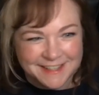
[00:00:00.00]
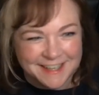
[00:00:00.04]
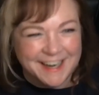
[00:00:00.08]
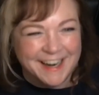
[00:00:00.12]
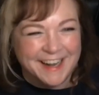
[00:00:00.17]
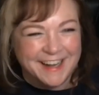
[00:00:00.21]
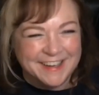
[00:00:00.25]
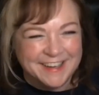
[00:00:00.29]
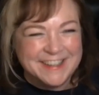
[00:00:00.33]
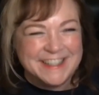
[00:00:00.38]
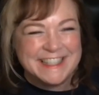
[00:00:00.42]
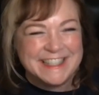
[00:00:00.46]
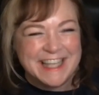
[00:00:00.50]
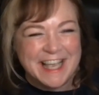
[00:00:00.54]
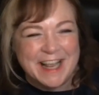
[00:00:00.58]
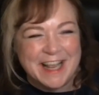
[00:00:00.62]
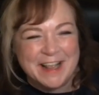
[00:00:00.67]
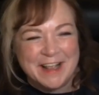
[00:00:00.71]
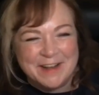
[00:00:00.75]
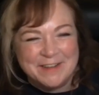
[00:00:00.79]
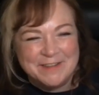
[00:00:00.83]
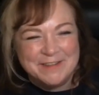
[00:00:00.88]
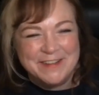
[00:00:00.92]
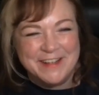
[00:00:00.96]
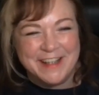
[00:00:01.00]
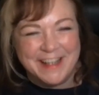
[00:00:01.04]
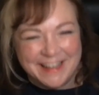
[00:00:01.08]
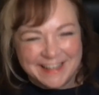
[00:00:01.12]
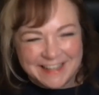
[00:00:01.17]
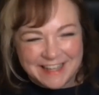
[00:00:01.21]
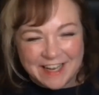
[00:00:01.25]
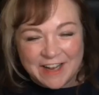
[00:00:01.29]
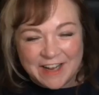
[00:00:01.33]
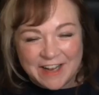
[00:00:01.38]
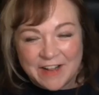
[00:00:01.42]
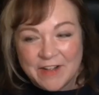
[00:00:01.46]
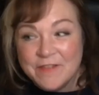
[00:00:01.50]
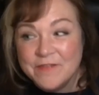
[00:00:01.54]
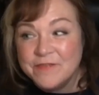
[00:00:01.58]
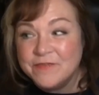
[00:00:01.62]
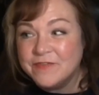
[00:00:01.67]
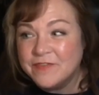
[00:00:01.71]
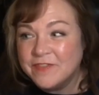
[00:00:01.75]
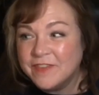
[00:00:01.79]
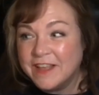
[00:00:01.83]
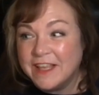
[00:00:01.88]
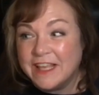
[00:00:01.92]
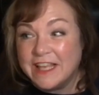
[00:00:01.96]
Yeah, he really
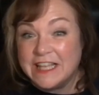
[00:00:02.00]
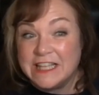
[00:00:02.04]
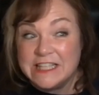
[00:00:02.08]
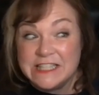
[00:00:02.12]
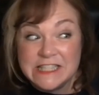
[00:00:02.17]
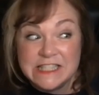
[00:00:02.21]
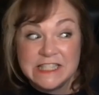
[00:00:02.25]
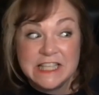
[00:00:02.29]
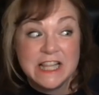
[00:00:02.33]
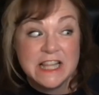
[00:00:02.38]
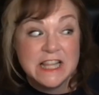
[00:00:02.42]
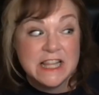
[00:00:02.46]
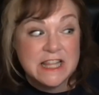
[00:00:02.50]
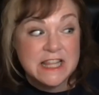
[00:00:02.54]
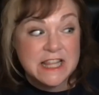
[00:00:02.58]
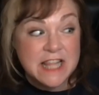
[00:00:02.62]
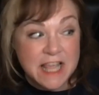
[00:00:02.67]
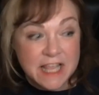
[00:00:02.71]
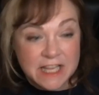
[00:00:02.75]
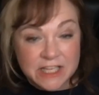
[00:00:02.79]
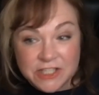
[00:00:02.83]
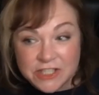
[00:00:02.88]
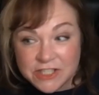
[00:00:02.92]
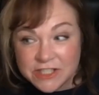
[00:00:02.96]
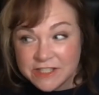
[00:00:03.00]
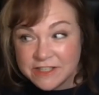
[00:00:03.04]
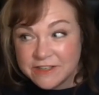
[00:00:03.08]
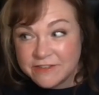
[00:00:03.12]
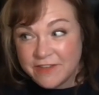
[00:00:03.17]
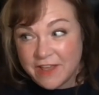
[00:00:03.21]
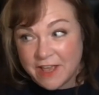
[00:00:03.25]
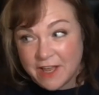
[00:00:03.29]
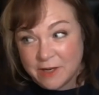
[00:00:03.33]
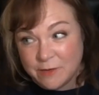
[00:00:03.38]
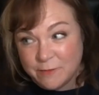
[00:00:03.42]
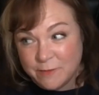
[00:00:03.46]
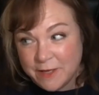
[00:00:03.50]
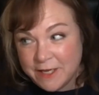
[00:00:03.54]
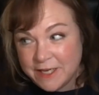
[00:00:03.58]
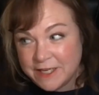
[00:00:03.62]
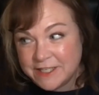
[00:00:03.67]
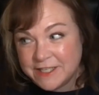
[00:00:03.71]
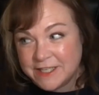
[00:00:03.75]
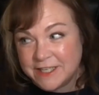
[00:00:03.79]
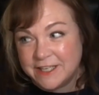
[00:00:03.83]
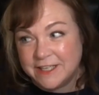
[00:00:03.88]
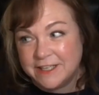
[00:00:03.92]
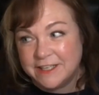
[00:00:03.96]
is, though. He's a legend of
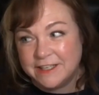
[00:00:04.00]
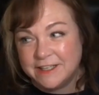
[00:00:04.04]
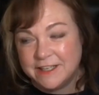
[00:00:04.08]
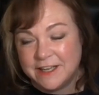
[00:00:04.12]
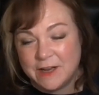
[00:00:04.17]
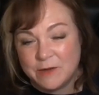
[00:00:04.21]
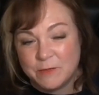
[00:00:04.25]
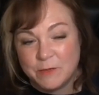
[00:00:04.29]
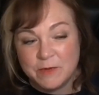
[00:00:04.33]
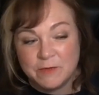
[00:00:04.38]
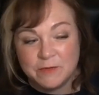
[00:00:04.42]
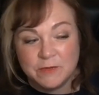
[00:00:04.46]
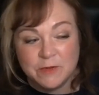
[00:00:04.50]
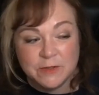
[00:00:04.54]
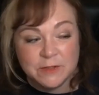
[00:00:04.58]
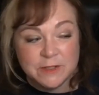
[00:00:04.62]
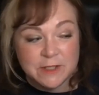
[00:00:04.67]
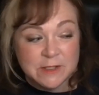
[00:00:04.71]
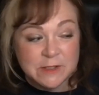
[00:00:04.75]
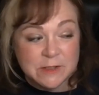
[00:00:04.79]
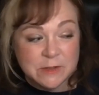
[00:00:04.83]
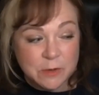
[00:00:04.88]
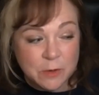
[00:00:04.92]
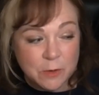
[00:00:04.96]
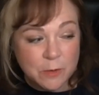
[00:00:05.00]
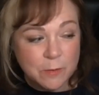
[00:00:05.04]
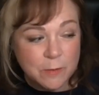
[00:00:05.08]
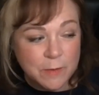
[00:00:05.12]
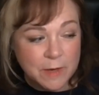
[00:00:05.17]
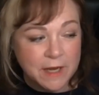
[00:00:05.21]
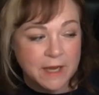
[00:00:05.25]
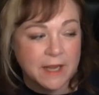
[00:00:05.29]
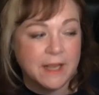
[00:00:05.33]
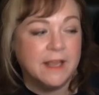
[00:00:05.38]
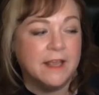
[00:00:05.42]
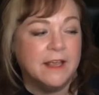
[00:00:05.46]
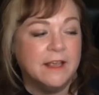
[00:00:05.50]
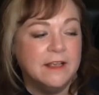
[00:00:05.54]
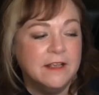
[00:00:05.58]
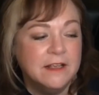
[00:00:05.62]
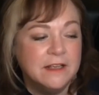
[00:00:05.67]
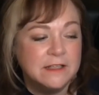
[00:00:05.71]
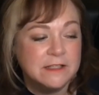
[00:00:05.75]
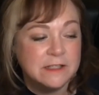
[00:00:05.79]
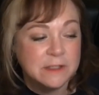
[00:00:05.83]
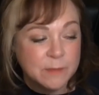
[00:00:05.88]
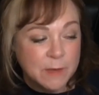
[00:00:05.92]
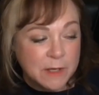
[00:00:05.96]
animation, and we've looked at so many.
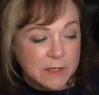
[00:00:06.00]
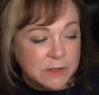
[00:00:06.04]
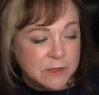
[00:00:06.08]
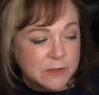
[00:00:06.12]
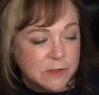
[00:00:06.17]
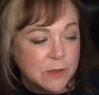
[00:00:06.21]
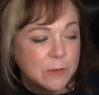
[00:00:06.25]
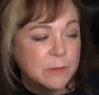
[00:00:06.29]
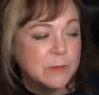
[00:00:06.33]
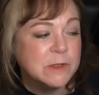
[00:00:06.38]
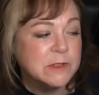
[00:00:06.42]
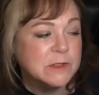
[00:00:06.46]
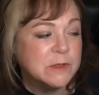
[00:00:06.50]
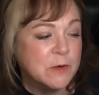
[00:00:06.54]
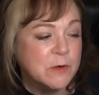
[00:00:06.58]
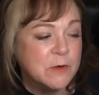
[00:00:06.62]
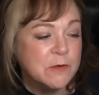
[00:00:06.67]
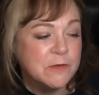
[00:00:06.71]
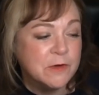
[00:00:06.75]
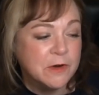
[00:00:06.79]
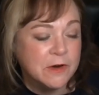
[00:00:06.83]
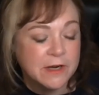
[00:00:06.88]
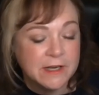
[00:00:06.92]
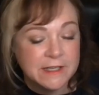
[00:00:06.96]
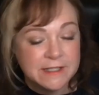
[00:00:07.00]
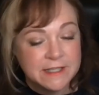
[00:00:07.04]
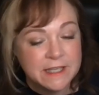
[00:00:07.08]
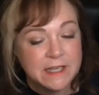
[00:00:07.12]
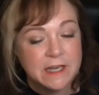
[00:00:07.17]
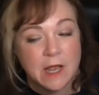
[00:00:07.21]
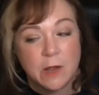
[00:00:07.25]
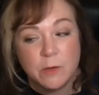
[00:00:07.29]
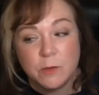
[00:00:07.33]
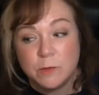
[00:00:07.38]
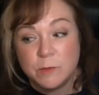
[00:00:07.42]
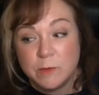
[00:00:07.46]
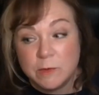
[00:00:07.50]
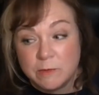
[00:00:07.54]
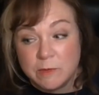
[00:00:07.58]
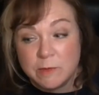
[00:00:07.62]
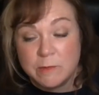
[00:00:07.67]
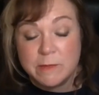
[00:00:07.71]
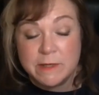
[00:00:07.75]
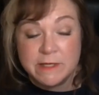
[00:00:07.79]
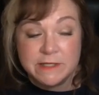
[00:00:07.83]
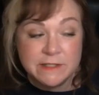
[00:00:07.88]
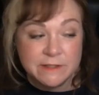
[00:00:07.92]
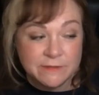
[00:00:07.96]
Semester's almost over. I said I would be
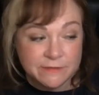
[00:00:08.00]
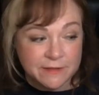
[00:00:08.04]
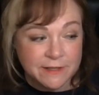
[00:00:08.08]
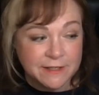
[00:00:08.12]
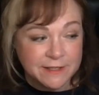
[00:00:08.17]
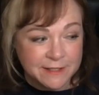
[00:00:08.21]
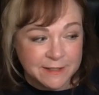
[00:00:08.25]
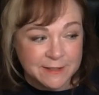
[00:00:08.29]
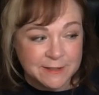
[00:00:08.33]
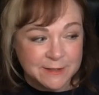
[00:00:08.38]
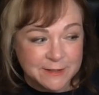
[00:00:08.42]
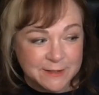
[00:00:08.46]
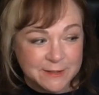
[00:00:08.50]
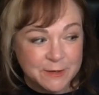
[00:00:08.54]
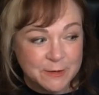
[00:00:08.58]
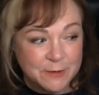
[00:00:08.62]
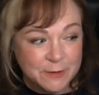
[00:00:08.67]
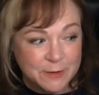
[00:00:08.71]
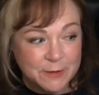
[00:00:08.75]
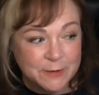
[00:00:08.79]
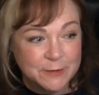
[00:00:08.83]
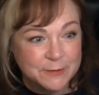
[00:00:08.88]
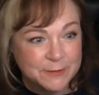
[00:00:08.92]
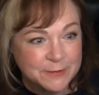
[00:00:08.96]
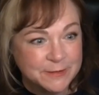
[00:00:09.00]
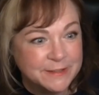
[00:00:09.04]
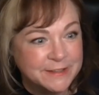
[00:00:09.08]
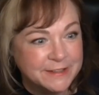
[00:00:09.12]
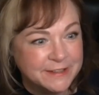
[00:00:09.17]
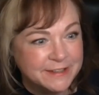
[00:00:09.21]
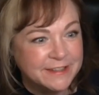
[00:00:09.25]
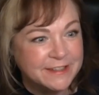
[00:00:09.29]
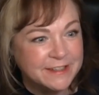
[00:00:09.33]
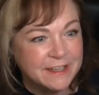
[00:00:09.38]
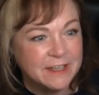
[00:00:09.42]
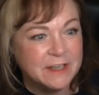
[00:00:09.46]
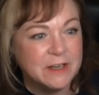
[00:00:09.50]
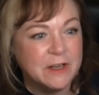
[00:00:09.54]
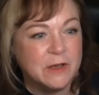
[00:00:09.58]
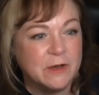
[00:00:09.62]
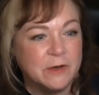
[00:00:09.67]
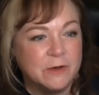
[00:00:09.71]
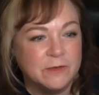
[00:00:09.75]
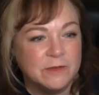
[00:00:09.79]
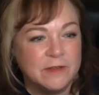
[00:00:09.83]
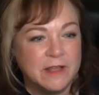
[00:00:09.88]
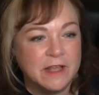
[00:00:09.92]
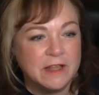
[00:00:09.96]
remiss if I didn't show you,
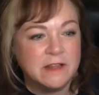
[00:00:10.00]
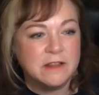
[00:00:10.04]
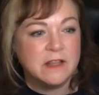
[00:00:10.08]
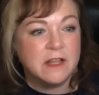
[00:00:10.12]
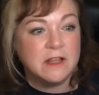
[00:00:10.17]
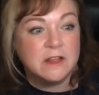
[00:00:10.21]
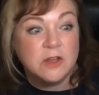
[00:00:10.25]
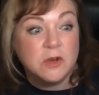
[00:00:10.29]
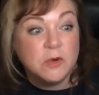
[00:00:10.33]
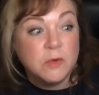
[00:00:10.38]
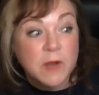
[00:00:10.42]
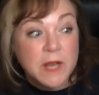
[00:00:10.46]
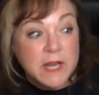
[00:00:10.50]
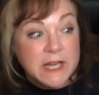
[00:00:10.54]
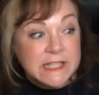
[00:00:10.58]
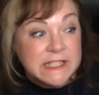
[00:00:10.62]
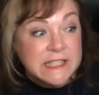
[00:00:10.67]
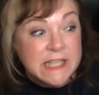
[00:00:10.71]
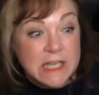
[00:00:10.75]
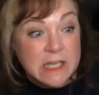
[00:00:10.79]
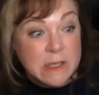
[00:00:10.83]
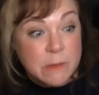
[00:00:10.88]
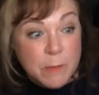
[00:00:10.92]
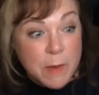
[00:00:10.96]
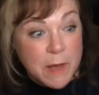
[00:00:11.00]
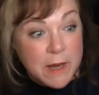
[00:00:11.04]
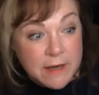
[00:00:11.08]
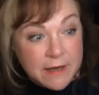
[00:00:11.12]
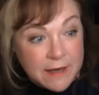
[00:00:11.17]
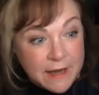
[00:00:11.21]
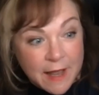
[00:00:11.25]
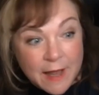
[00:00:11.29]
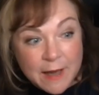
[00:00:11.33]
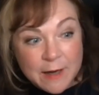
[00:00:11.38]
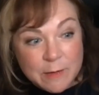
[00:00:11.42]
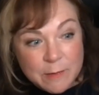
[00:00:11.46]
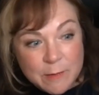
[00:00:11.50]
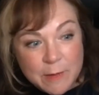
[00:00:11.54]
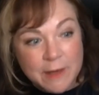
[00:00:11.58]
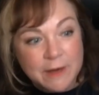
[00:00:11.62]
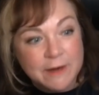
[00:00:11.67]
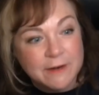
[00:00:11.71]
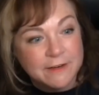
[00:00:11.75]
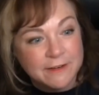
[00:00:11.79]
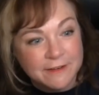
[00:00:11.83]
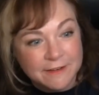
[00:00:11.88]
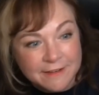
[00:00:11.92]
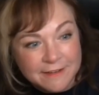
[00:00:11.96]
like the greatest independent
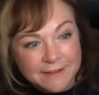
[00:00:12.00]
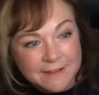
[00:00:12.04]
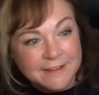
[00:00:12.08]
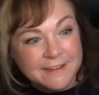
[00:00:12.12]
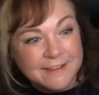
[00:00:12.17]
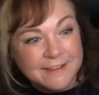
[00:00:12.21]
animator.